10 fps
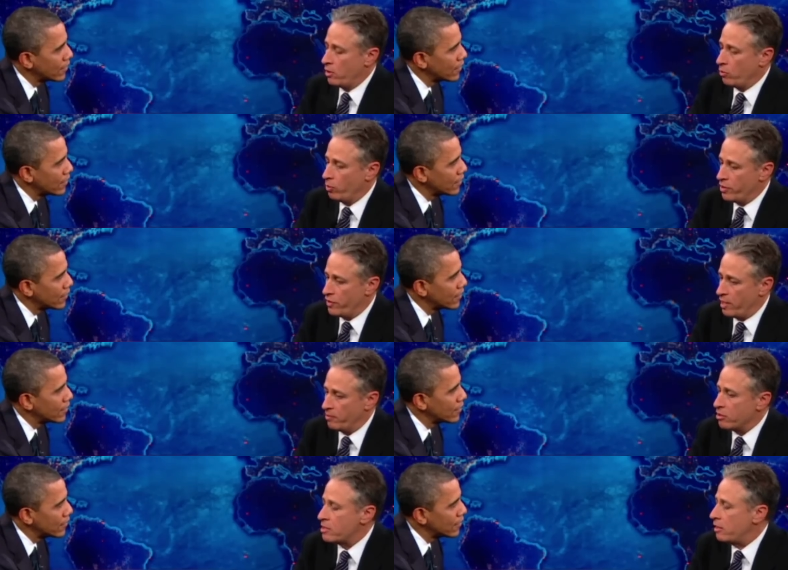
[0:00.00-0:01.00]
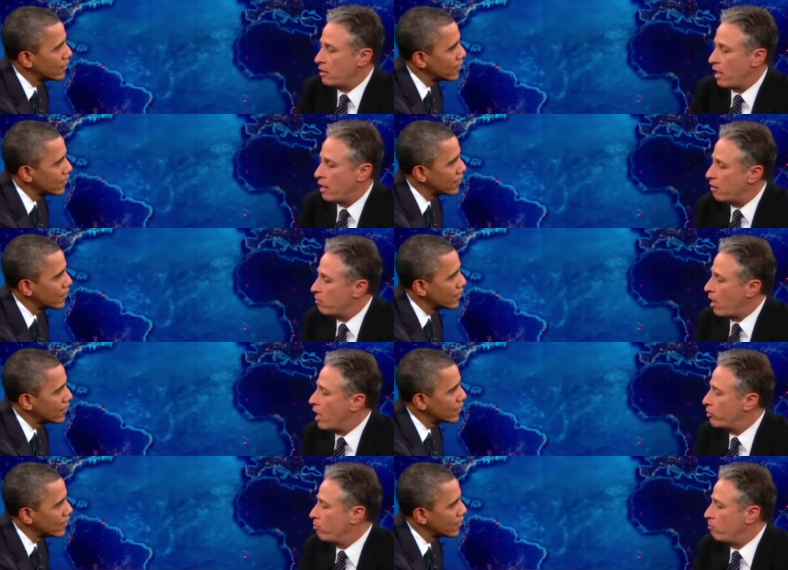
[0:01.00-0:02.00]
Speaker 1: him on the ever changing
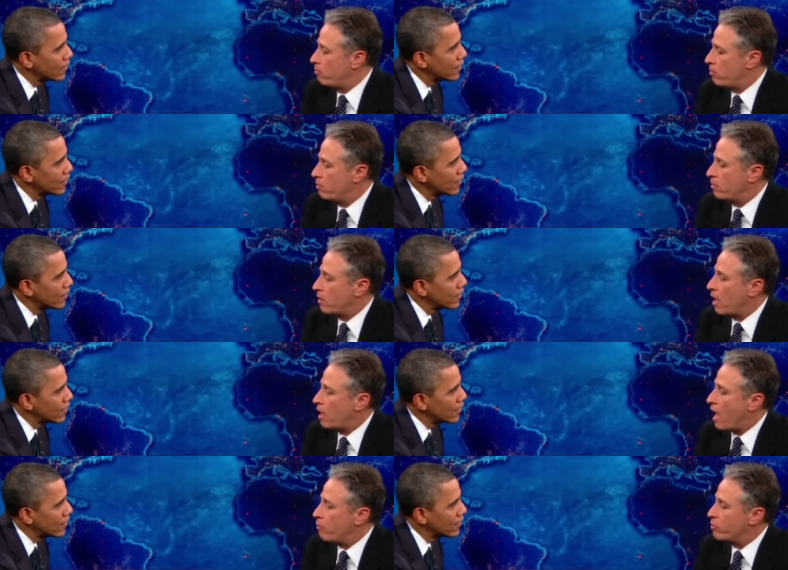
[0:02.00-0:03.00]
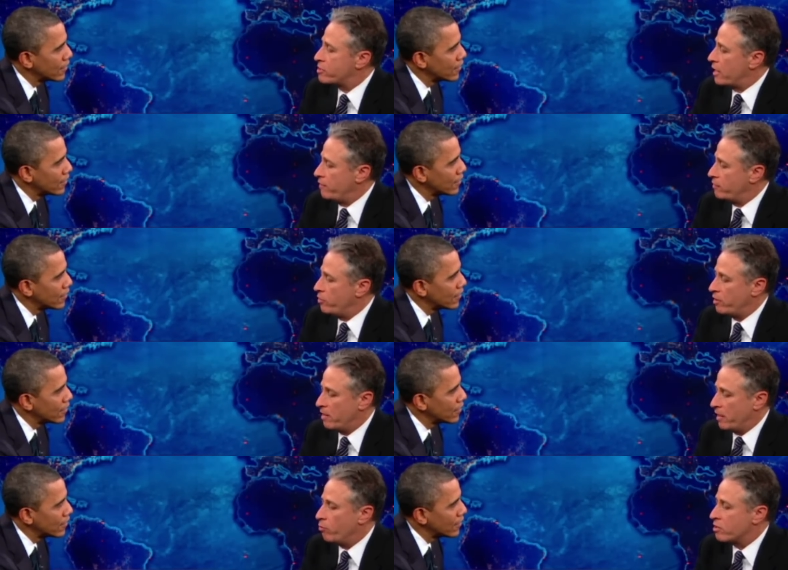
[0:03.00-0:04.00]
story from the White House. I would say, even you would
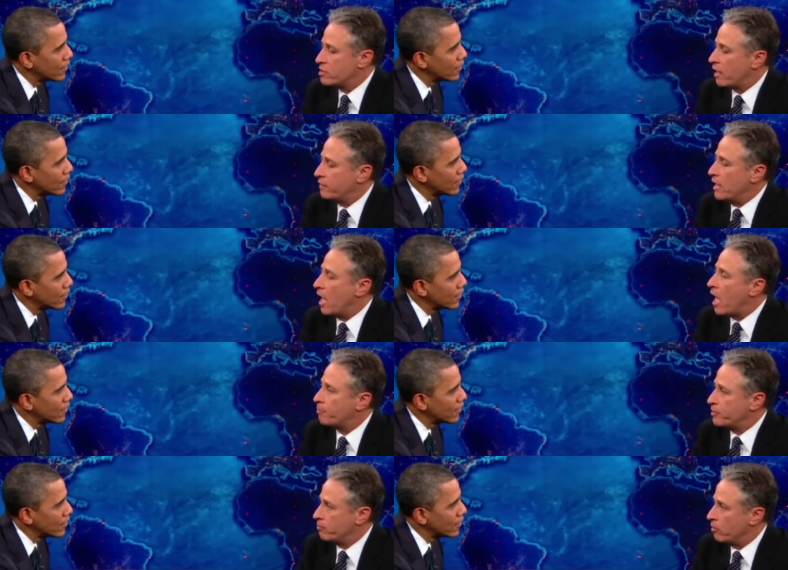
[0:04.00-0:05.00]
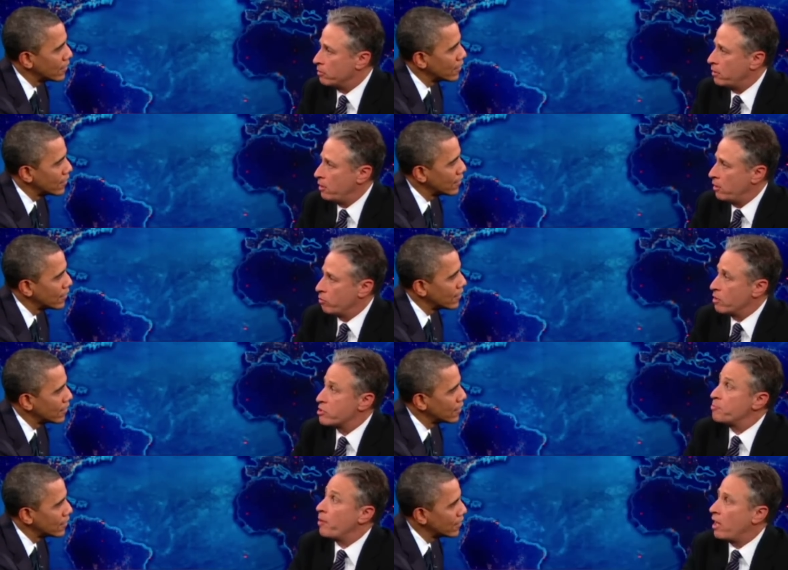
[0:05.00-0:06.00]
admit, it was not the optimal
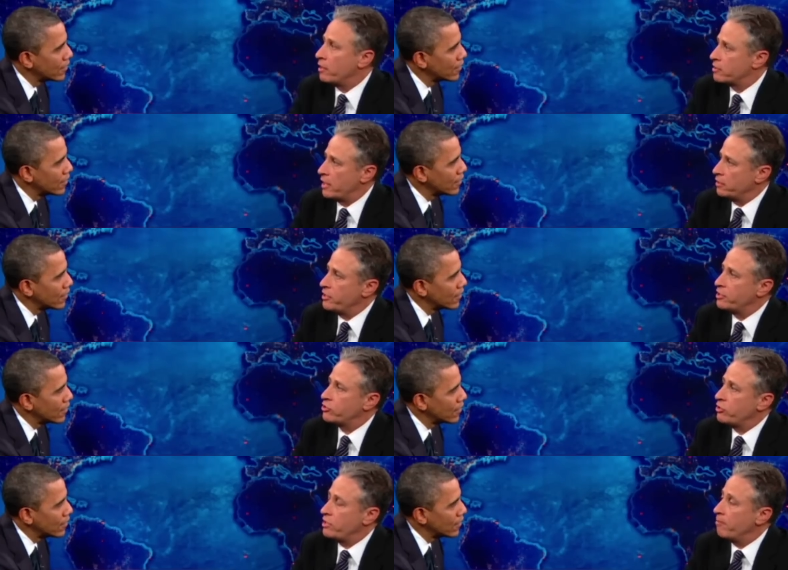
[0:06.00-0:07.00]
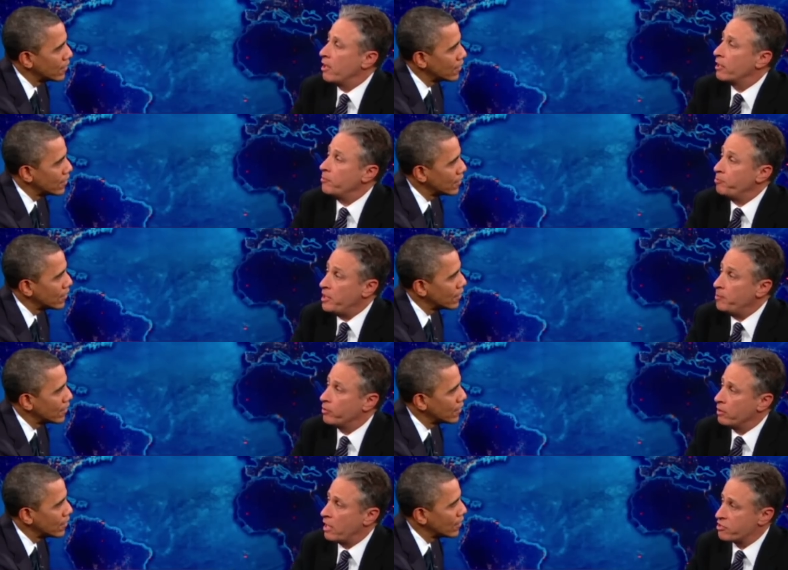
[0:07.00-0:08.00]
response, at least to the American
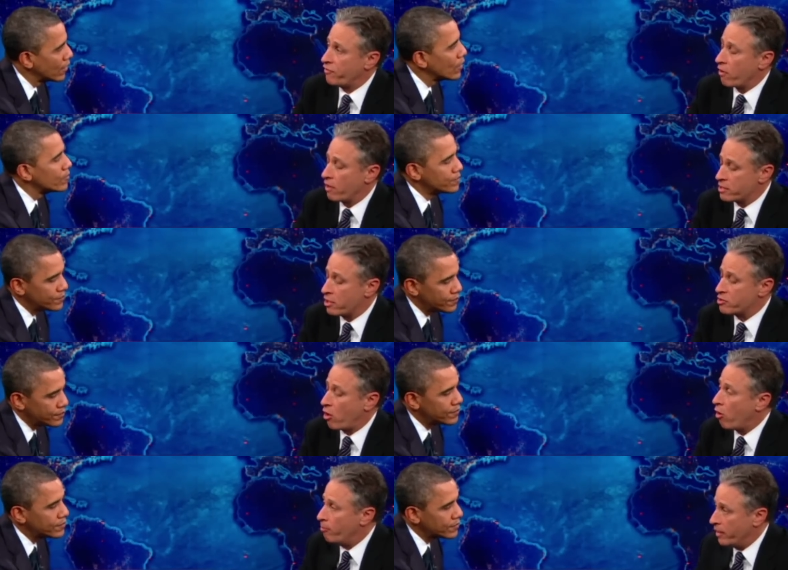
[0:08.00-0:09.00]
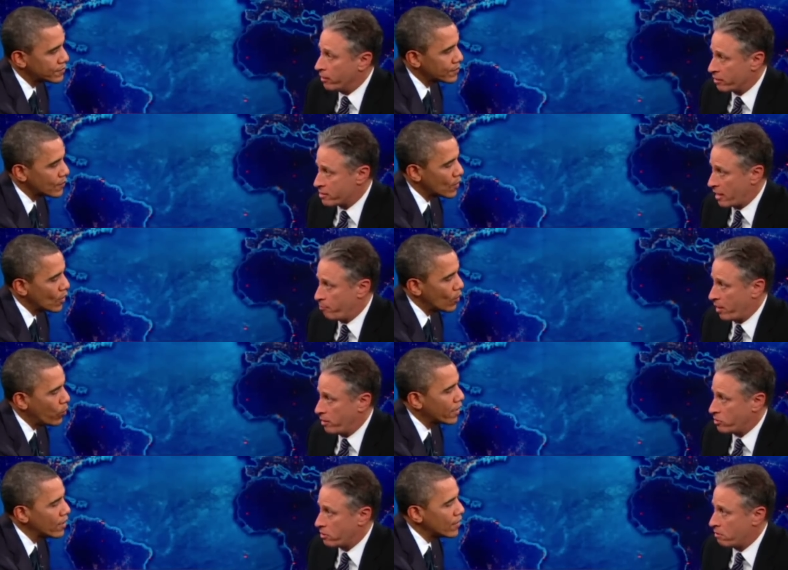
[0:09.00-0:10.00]
people, as far as us all being on the same page.
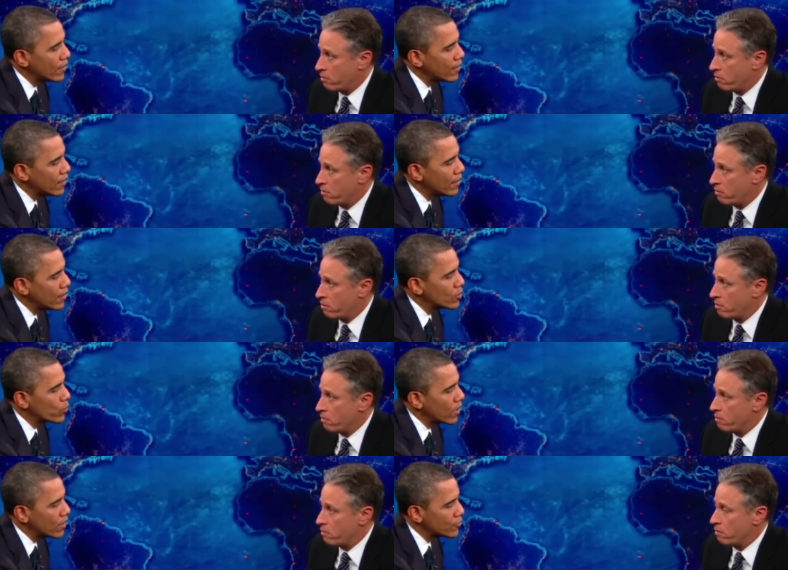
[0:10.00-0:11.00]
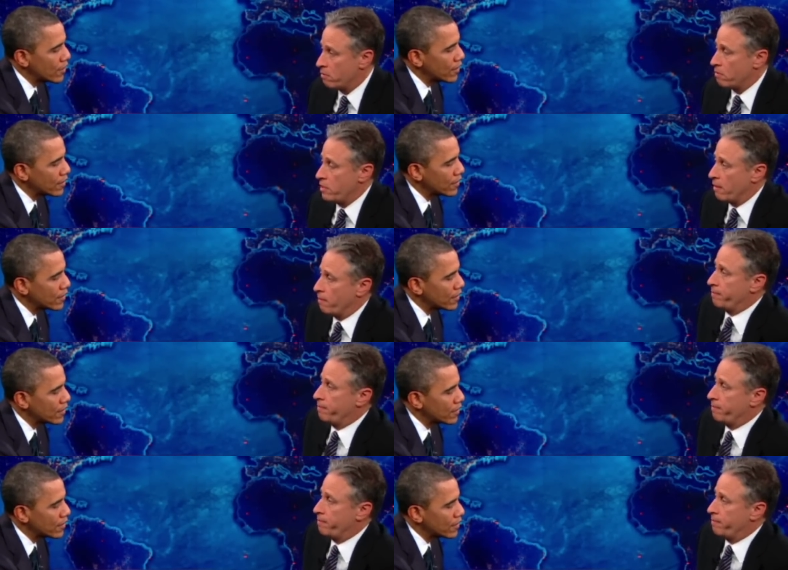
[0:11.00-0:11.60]
Well, here, here's what I'll say. Yeah.